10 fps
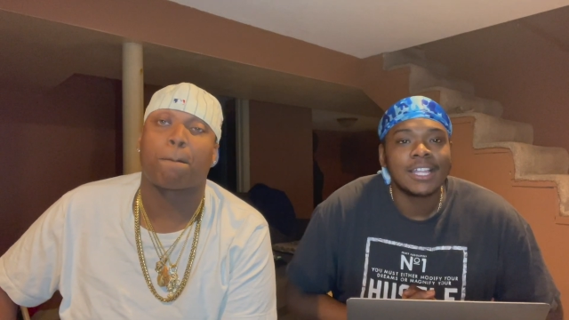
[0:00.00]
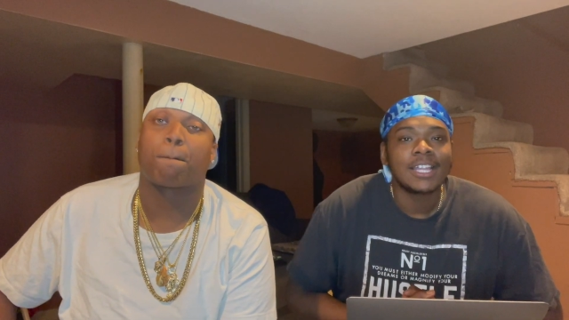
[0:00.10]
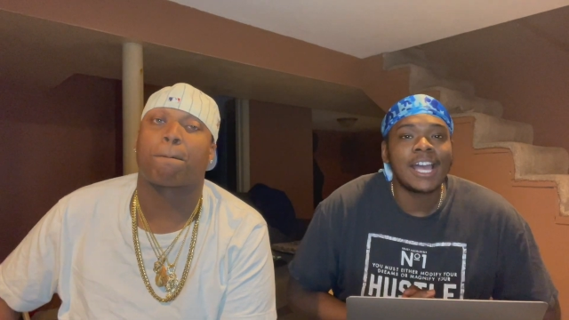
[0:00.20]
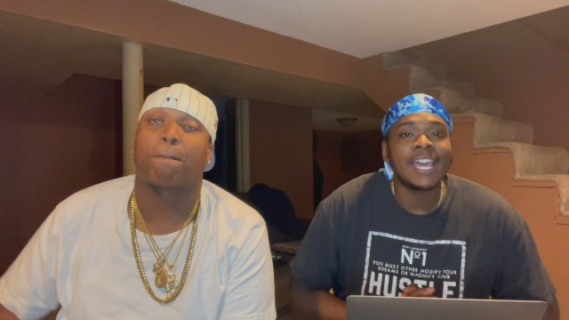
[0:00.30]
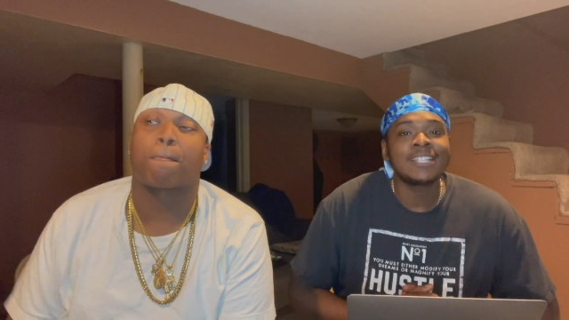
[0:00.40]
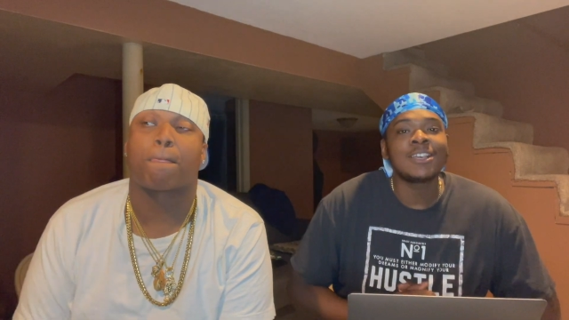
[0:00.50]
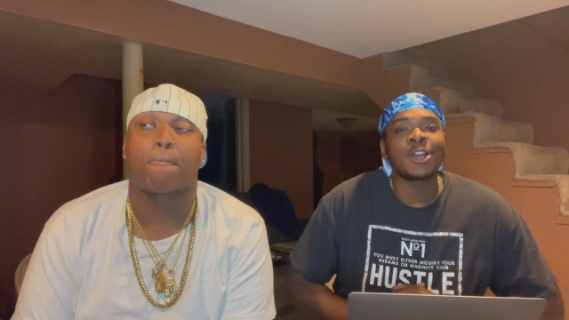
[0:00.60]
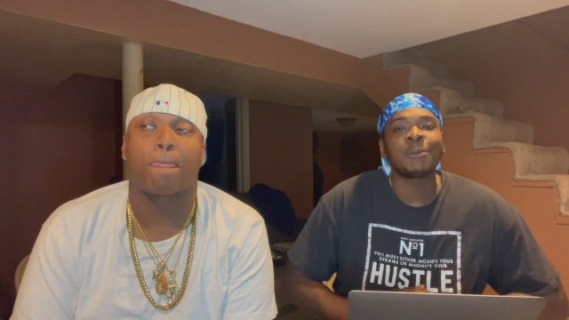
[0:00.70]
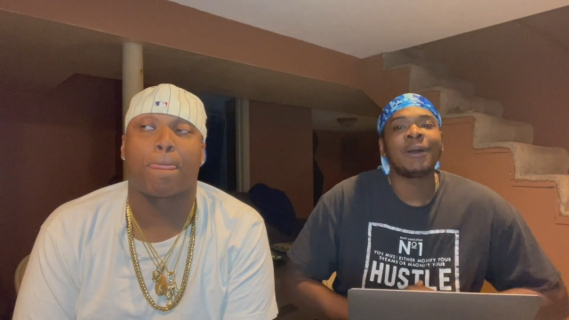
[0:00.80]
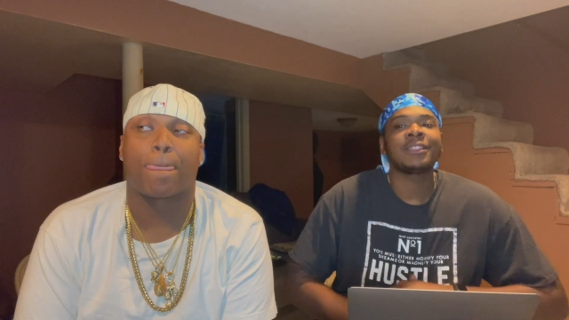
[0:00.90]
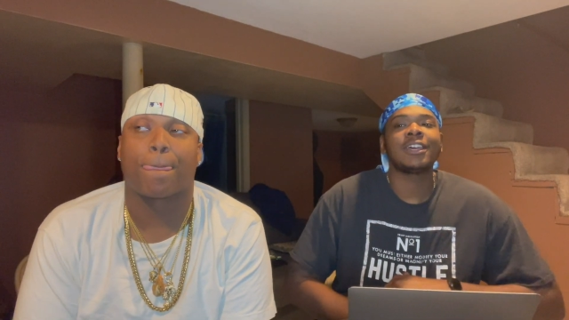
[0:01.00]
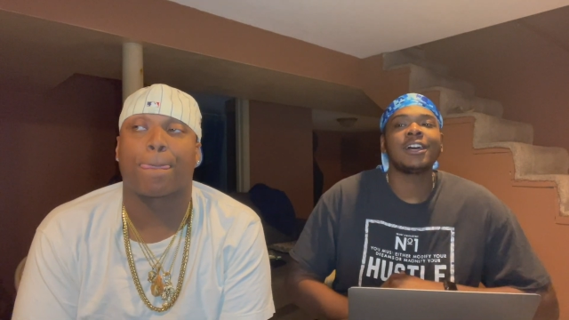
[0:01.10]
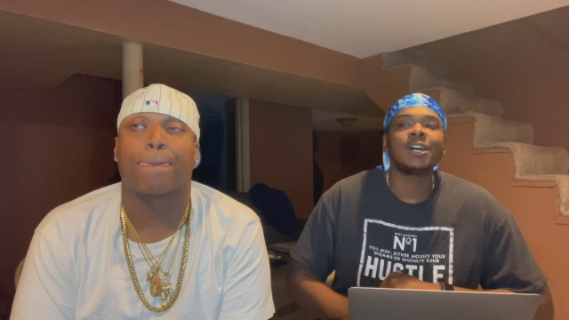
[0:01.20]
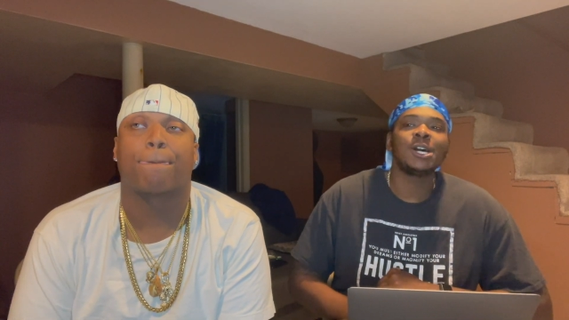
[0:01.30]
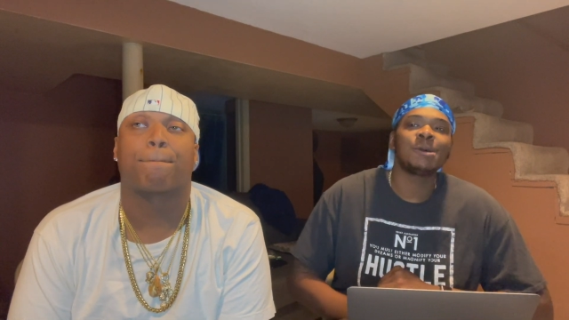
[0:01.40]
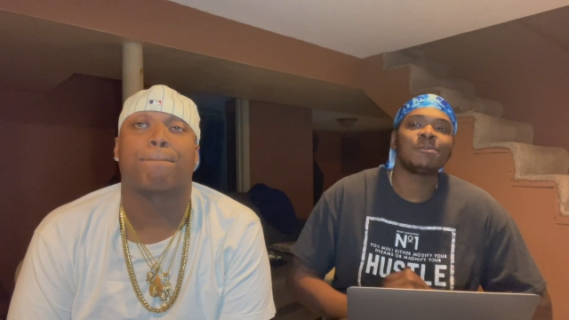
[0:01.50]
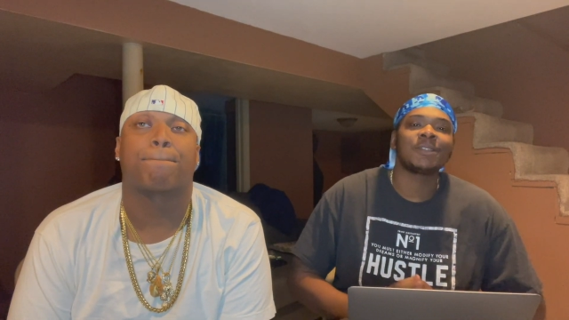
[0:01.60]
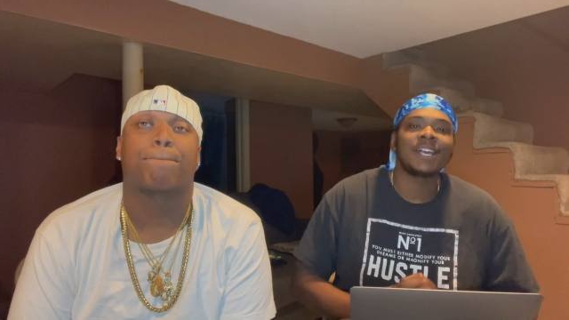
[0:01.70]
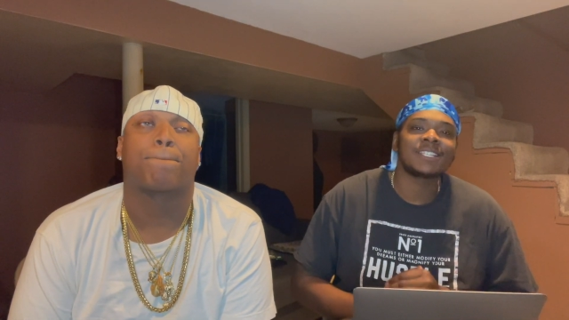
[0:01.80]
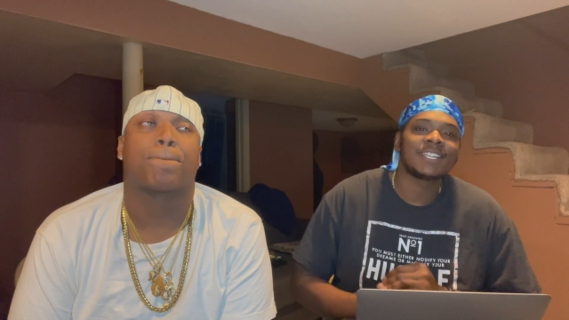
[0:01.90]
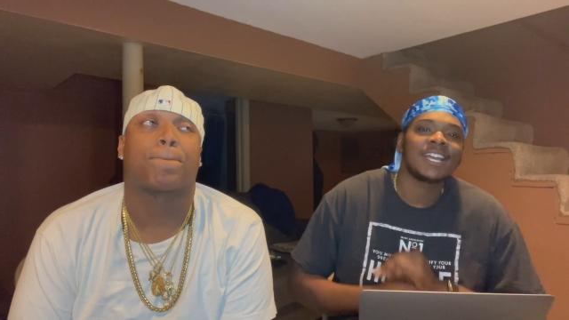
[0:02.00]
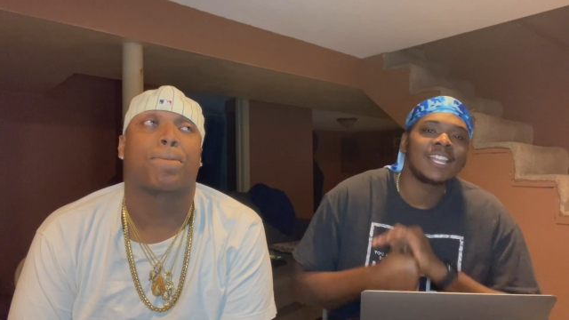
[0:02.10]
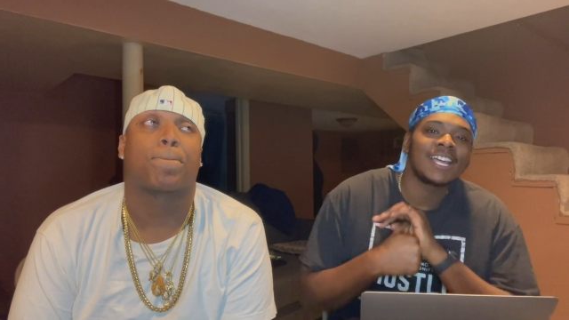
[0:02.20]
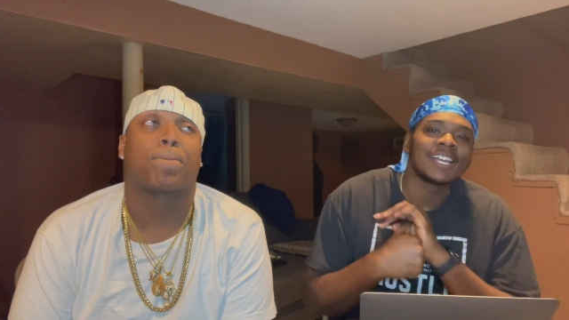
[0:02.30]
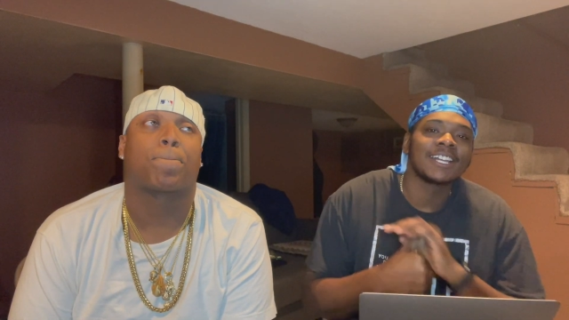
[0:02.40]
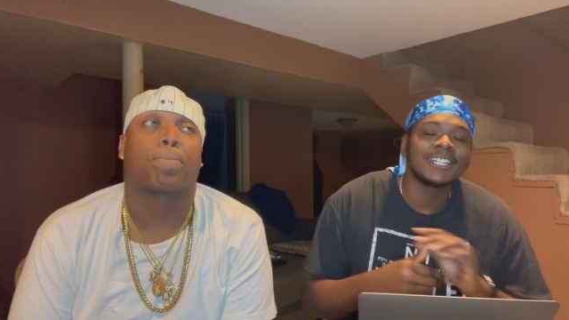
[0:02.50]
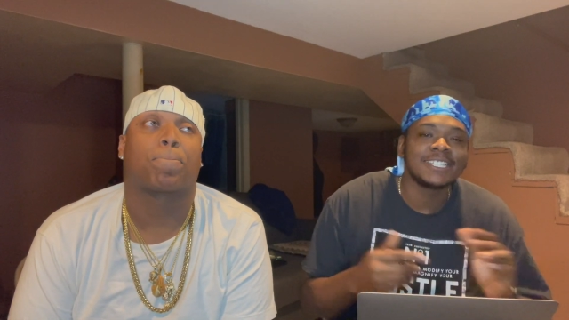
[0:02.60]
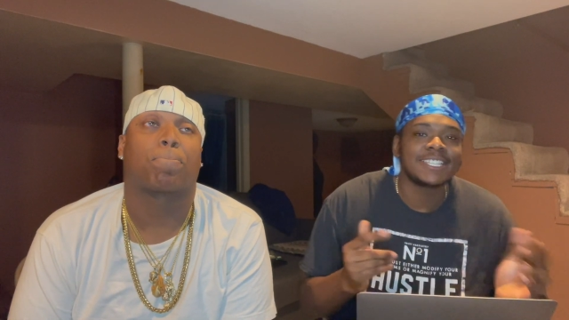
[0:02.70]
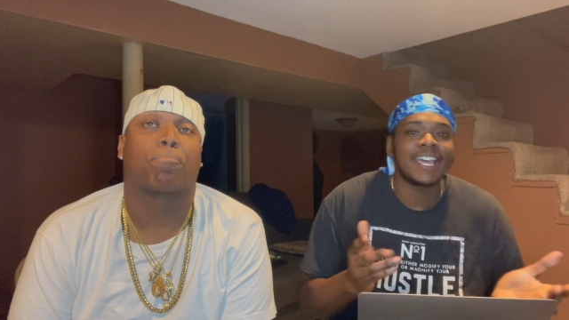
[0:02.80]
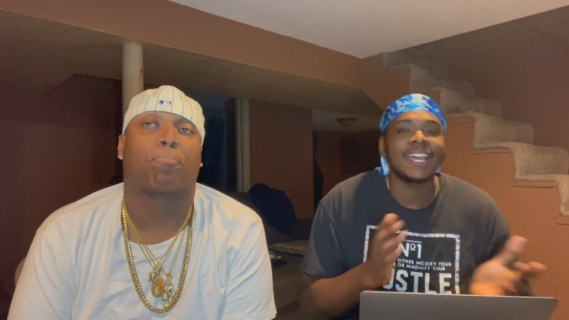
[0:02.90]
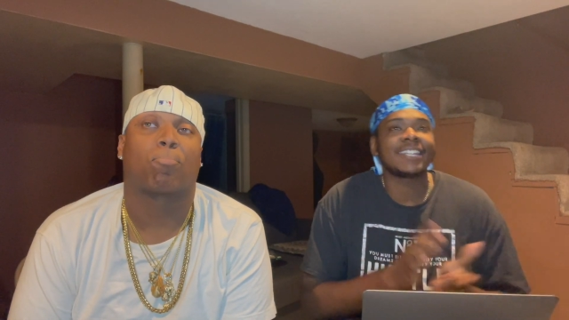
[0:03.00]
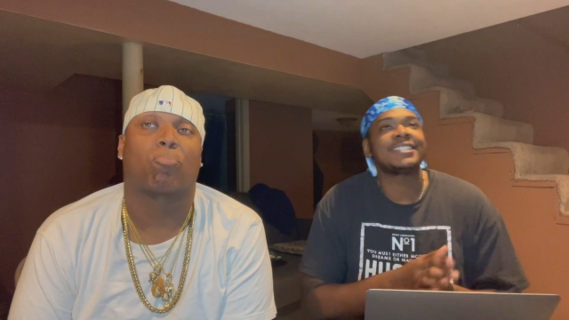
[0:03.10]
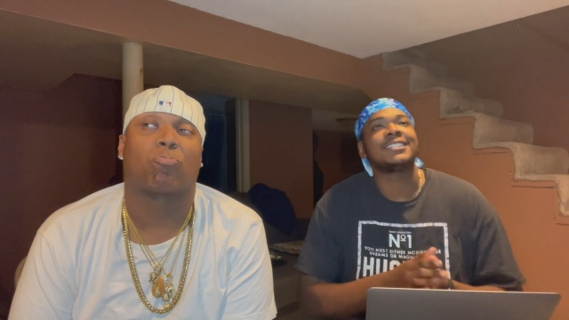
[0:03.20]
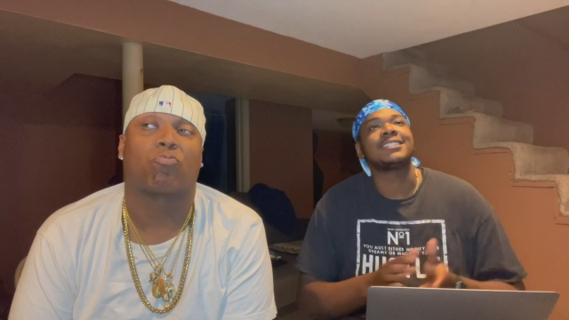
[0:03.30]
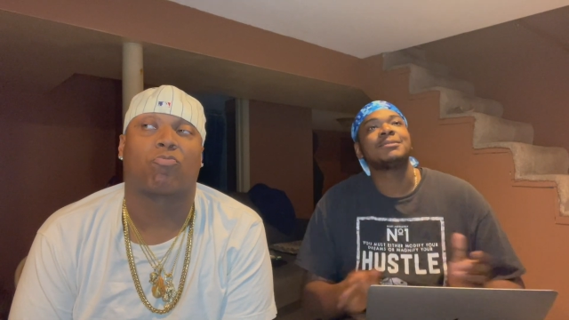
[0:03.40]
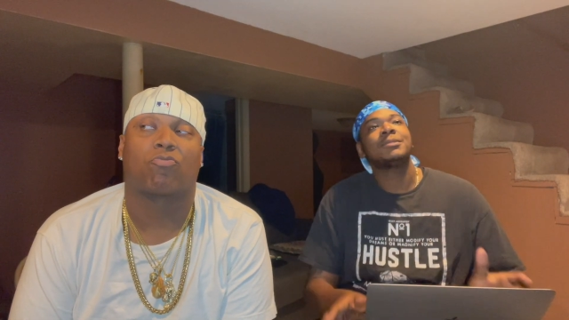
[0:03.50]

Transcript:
Speaker 1: I ain't talking about the hood when I say I like a good tag team.